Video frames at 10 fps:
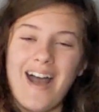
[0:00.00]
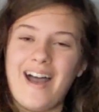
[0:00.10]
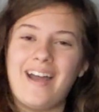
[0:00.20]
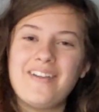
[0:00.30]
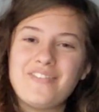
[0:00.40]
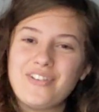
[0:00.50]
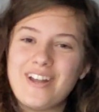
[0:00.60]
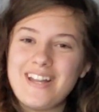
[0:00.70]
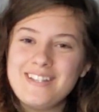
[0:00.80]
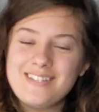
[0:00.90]
Hi
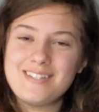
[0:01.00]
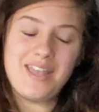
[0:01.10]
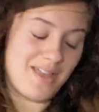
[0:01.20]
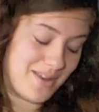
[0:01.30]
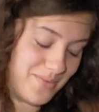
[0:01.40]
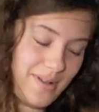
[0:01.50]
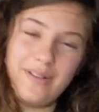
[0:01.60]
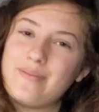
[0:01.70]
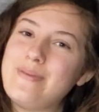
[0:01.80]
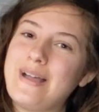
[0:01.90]
friends, and
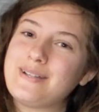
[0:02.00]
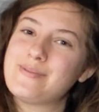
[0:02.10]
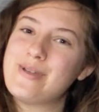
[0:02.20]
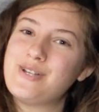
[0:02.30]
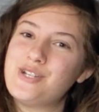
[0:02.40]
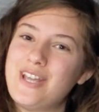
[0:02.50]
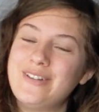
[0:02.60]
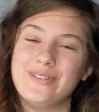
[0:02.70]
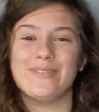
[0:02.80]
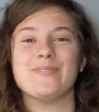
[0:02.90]
welcome back to my
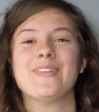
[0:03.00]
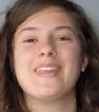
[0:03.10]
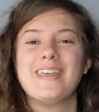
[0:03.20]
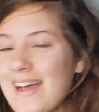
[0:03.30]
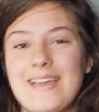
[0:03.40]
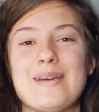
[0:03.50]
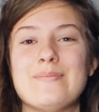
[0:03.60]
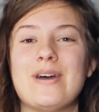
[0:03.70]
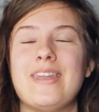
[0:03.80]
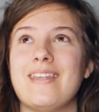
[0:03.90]
channel. I
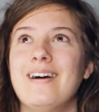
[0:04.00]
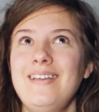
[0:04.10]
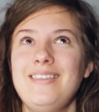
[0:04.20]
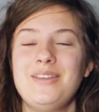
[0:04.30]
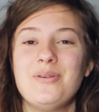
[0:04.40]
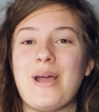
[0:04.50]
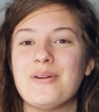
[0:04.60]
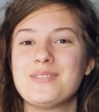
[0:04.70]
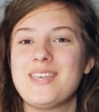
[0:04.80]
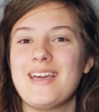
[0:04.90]
am not in the new
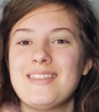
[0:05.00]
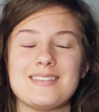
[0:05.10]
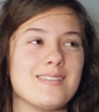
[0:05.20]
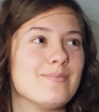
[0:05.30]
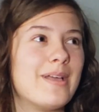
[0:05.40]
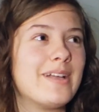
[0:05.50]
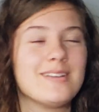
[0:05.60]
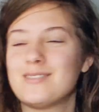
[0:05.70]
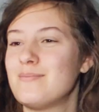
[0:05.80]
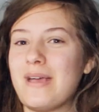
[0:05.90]
house yet. This is my
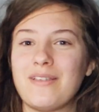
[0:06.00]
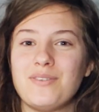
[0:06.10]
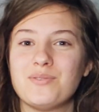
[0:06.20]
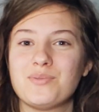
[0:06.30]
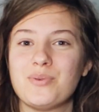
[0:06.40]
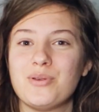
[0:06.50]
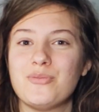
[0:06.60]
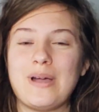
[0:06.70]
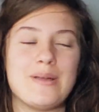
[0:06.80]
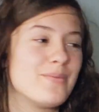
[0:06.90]
cousin Matthew's
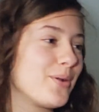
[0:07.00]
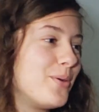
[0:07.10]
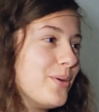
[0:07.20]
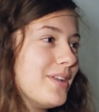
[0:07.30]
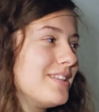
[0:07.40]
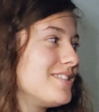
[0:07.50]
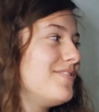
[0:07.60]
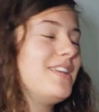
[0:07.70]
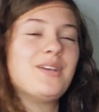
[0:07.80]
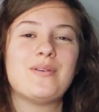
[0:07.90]
room. I am recording this
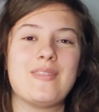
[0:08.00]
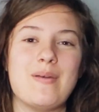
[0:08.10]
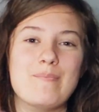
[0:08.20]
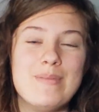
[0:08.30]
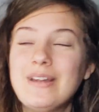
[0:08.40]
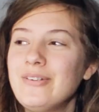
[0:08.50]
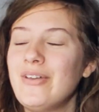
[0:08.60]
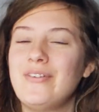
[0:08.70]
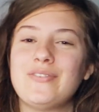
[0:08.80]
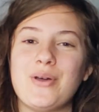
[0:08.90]
video in the middle
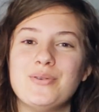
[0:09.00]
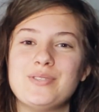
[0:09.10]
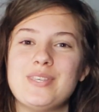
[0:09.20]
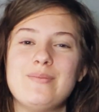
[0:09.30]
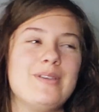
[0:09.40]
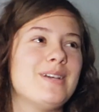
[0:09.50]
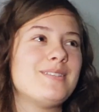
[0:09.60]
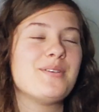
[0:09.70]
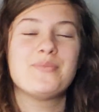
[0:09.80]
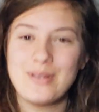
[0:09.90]
of Cozy because
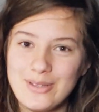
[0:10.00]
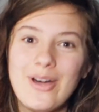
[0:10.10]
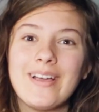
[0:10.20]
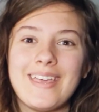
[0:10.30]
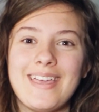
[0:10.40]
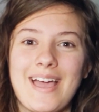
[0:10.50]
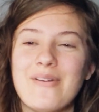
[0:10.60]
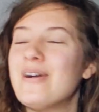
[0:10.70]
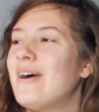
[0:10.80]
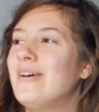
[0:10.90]
it will not get
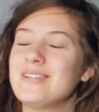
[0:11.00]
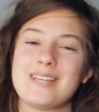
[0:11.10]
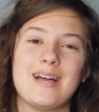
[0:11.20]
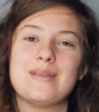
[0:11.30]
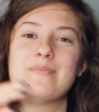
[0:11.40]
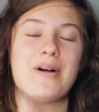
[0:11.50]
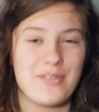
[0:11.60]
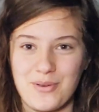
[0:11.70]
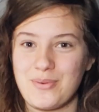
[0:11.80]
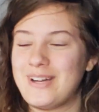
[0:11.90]
out on time
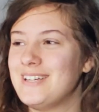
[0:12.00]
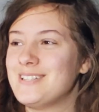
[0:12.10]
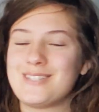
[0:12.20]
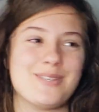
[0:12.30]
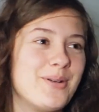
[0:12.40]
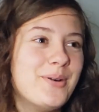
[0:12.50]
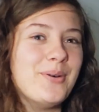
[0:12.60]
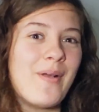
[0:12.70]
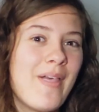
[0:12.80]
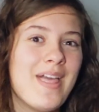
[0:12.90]
otherwise.
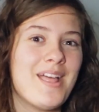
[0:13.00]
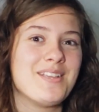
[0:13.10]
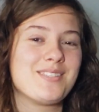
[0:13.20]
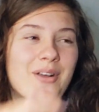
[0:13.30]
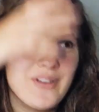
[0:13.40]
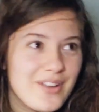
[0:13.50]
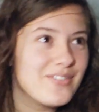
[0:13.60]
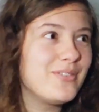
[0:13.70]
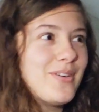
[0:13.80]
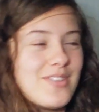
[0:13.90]
So sorry
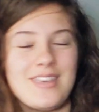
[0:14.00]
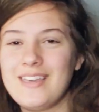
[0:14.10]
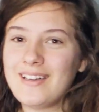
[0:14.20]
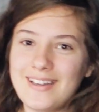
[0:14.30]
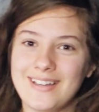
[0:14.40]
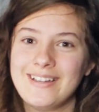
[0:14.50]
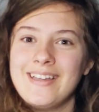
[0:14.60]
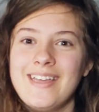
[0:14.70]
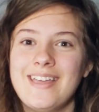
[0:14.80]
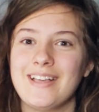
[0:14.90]
for the
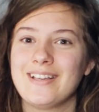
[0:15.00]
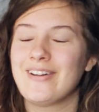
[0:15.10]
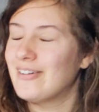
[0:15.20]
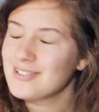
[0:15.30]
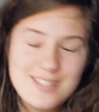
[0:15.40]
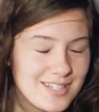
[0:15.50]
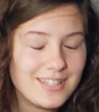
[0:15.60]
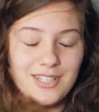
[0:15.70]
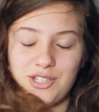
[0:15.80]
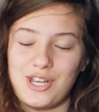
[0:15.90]

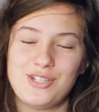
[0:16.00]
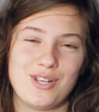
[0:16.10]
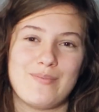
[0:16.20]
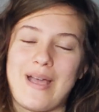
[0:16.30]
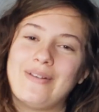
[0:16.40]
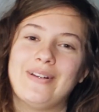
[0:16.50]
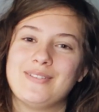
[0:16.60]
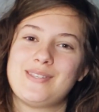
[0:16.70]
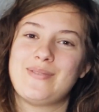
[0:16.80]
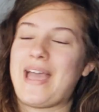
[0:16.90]
constantly changing
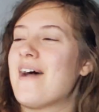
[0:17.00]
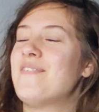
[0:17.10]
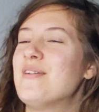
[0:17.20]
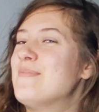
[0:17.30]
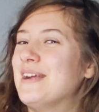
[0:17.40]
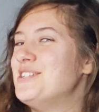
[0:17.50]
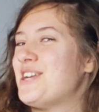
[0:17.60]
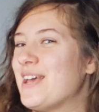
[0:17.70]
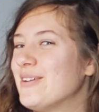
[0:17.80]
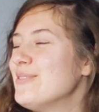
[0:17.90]
backgrounds that we have on my
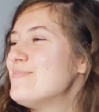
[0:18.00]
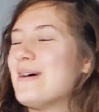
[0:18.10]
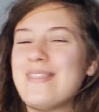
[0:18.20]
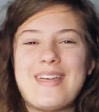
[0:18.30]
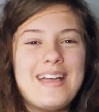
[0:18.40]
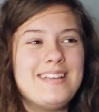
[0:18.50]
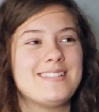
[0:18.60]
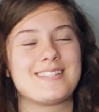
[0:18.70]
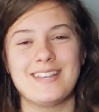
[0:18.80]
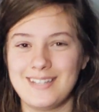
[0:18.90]
channel, but that
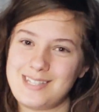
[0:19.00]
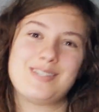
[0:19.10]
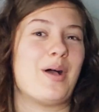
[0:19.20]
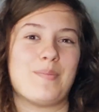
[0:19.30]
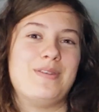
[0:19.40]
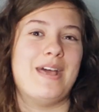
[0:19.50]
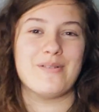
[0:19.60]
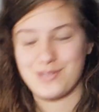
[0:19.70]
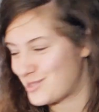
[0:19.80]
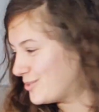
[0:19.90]
is gonna stop
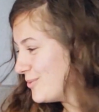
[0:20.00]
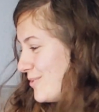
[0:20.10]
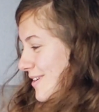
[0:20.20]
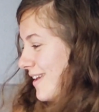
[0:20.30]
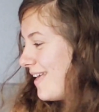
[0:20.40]
now soon.